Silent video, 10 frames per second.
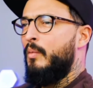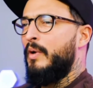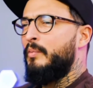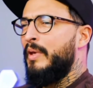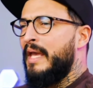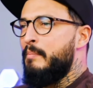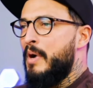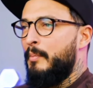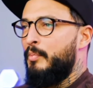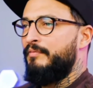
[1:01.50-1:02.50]
When we
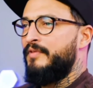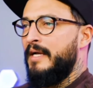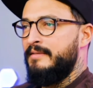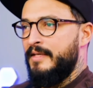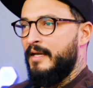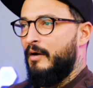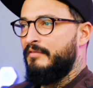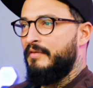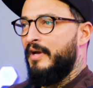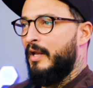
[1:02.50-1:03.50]
came up with the idea
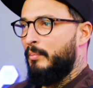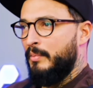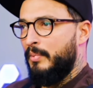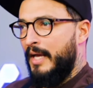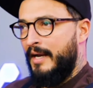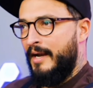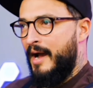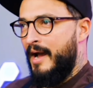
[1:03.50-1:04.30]
of developing Planet